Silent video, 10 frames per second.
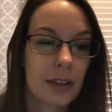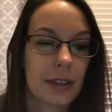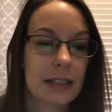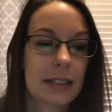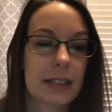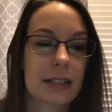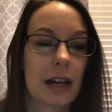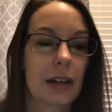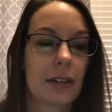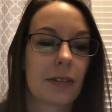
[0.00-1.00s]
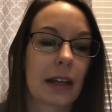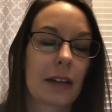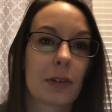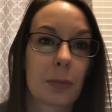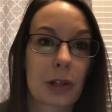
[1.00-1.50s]
This is kind of like
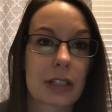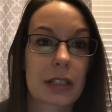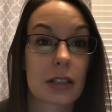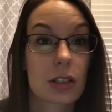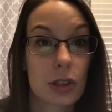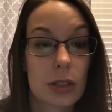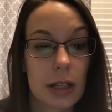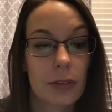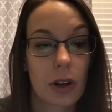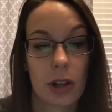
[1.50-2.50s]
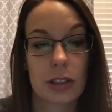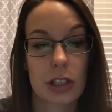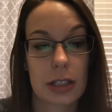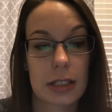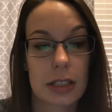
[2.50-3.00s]
if a person is too
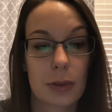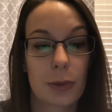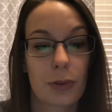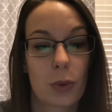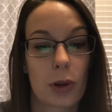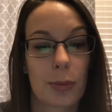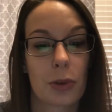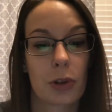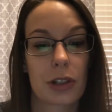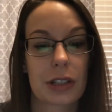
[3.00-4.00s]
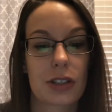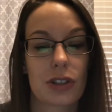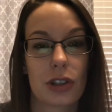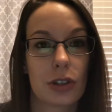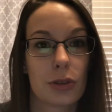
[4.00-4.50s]
self-conscious to perform or is
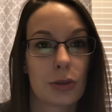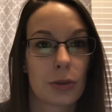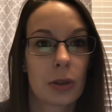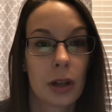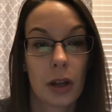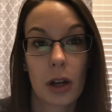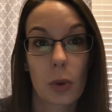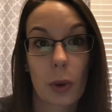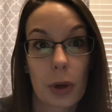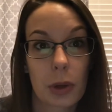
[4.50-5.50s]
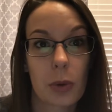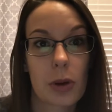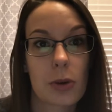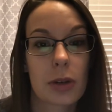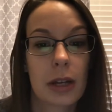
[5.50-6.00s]
too, quote
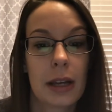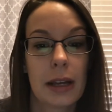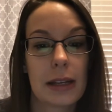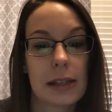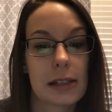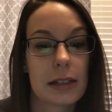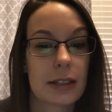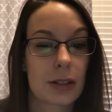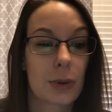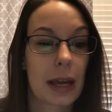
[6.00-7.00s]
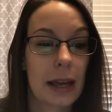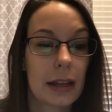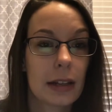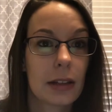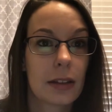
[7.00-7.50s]
unquote, in his own
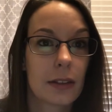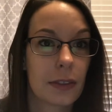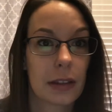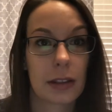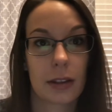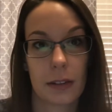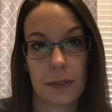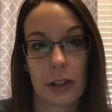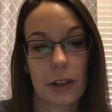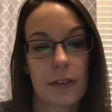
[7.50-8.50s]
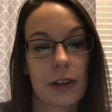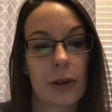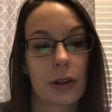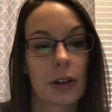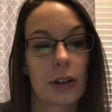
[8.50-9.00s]
head, then the fear of
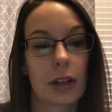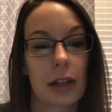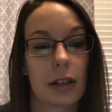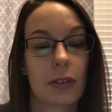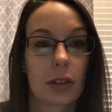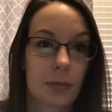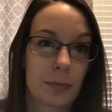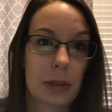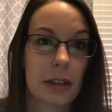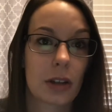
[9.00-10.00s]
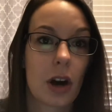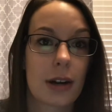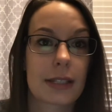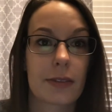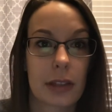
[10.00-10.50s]
failure can be the
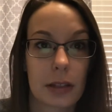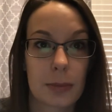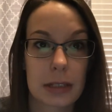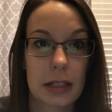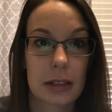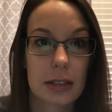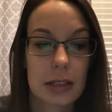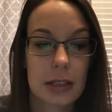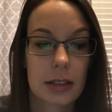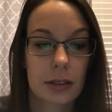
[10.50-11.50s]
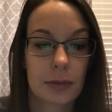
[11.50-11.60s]
cause of the impotence.